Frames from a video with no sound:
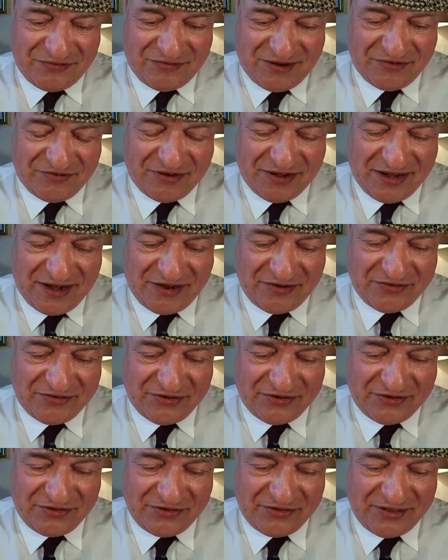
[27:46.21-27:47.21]
wondering how
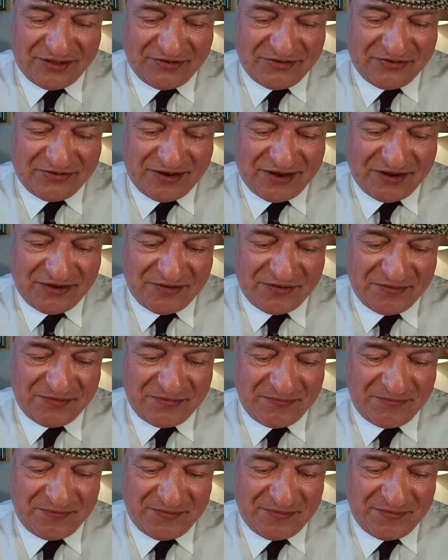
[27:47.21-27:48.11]
to do this now.